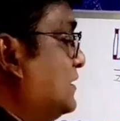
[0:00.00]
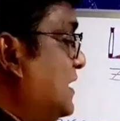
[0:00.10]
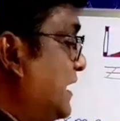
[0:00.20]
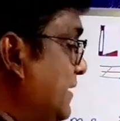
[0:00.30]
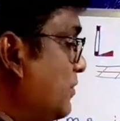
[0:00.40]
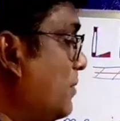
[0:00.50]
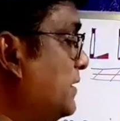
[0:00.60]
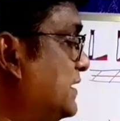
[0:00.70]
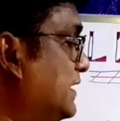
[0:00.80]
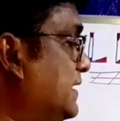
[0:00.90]
starting from
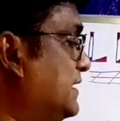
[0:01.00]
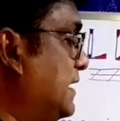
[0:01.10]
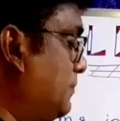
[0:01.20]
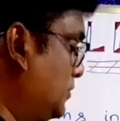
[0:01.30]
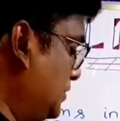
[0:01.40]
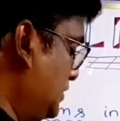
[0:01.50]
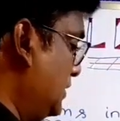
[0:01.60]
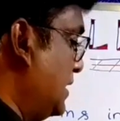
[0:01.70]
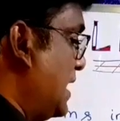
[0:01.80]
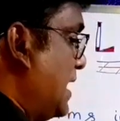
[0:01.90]
its initial
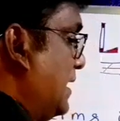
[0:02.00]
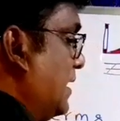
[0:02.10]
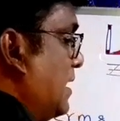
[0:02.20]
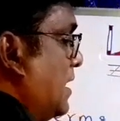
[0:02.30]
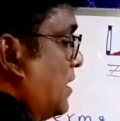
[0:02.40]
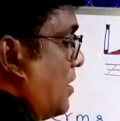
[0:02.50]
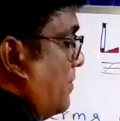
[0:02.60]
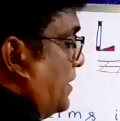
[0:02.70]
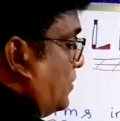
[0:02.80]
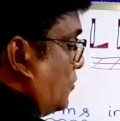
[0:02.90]
position and
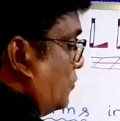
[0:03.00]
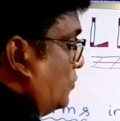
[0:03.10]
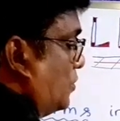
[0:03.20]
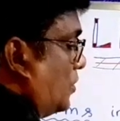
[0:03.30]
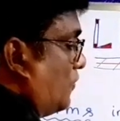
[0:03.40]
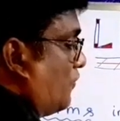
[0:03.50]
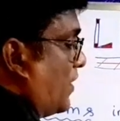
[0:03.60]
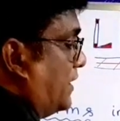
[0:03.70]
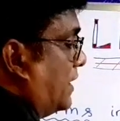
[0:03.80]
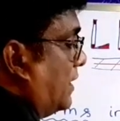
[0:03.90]
coming to the
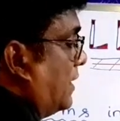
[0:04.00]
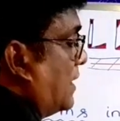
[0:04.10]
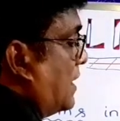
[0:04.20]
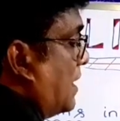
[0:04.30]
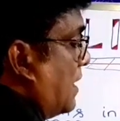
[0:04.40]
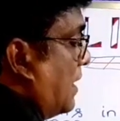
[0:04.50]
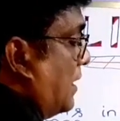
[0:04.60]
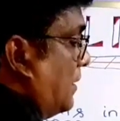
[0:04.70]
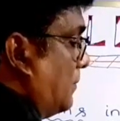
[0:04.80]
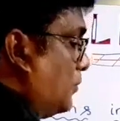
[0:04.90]
final
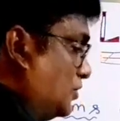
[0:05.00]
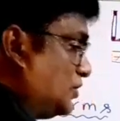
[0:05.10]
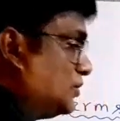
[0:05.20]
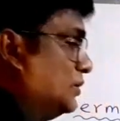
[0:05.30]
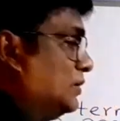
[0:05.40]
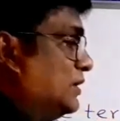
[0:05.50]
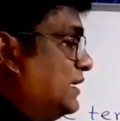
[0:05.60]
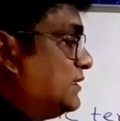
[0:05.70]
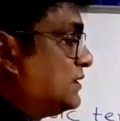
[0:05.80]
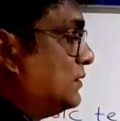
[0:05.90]
position, that
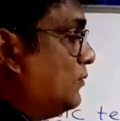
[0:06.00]
is